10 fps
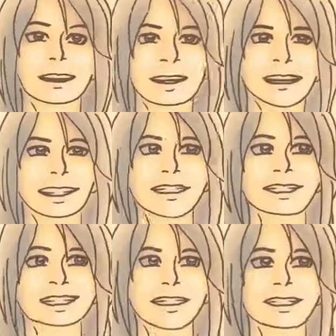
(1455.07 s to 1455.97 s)
we barely
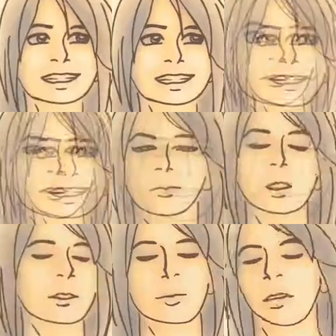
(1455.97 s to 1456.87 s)
remember it.
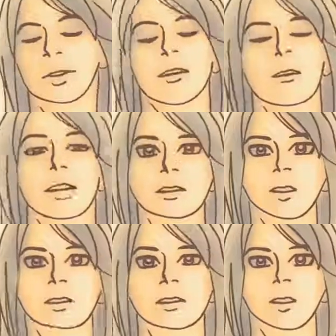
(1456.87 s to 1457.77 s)
I've ranted
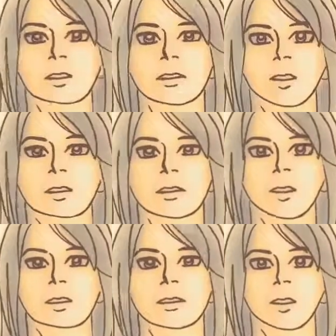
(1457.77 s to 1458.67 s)
enough about my date
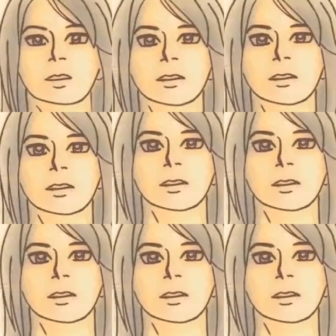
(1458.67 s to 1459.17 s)
troubles.